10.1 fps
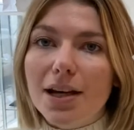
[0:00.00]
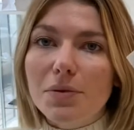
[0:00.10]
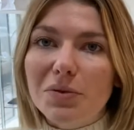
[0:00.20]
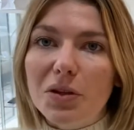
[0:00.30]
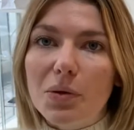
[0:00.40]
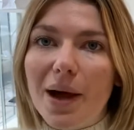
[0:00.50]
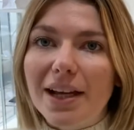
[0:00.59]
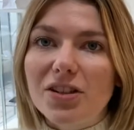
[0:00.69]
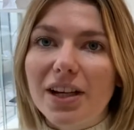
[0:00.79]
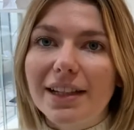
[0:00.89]
comes with all the
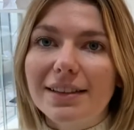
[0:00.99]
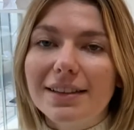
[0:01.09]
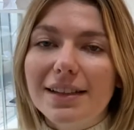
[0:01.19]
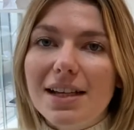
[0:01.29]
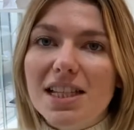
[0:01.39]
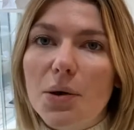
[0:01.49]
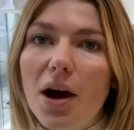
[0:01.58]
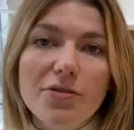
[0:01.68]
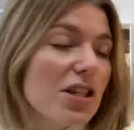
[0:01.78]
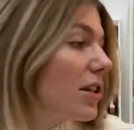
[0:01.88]
packaging. So
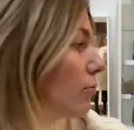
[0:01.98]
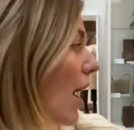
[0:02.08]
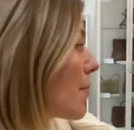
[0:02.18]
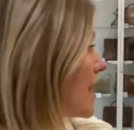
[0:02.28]
I've just unwrapped